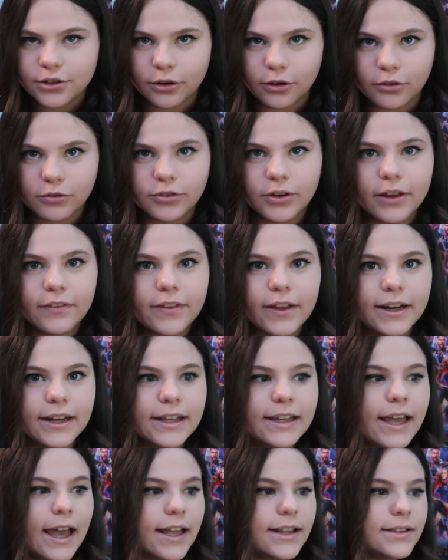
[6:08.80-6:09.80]
girlfriend that
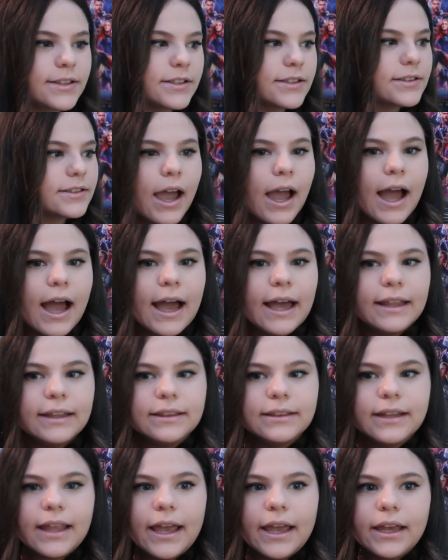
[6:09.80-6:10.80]
he gets. I
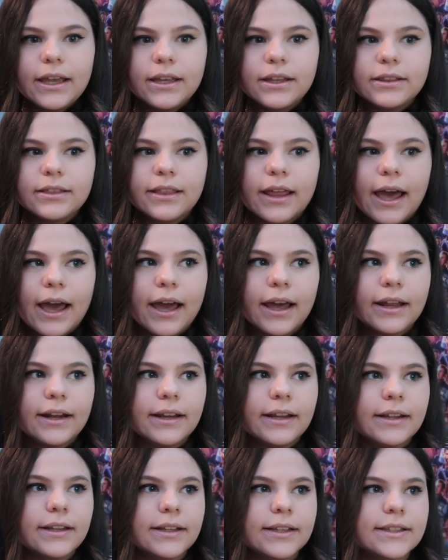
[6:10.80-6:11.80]
like that
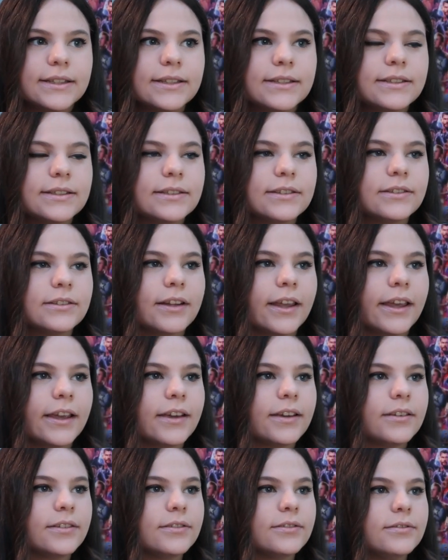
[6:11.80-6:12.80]
it's
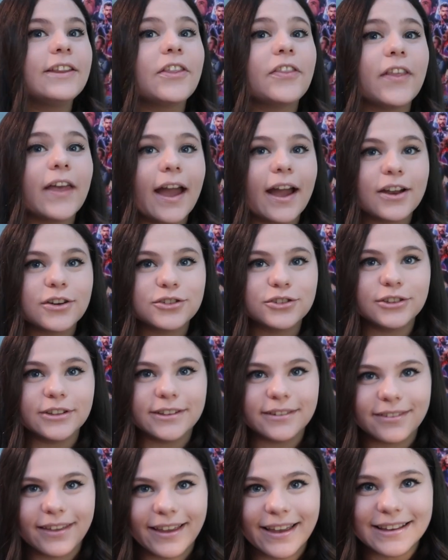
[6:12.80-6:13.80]
like that they
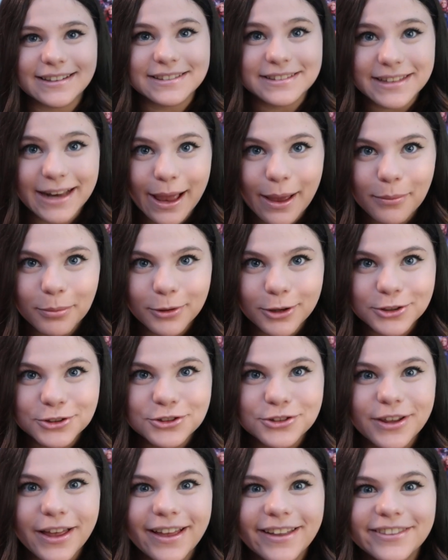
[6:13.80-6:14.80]
actually like
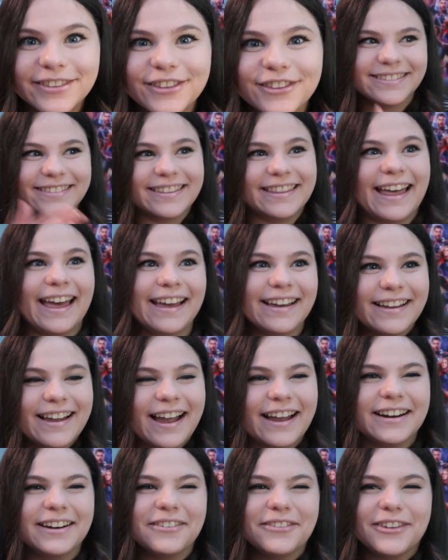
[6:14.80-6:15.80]
established that
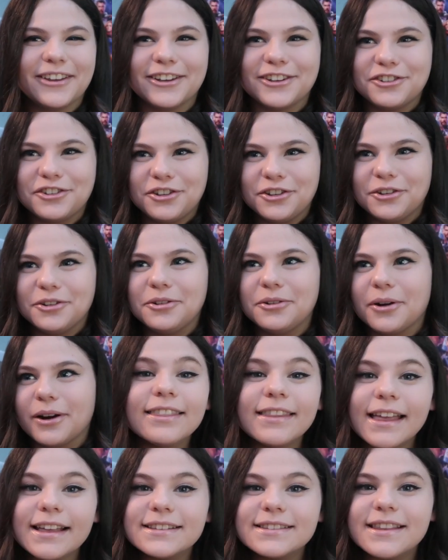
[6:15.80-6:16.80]
kind of issue. I
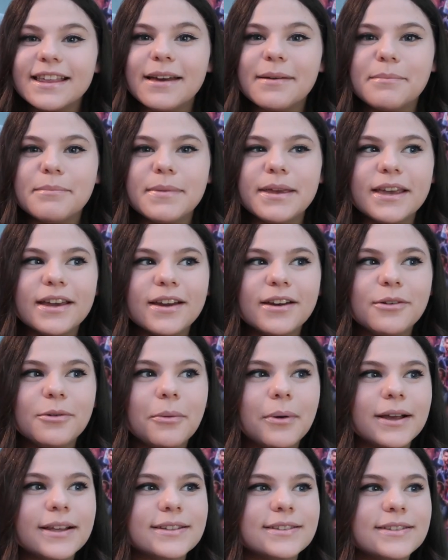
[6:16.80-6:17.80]
liked that Mia
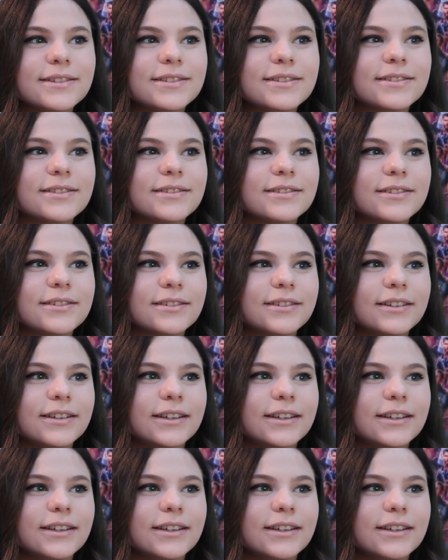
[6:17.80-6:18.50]
was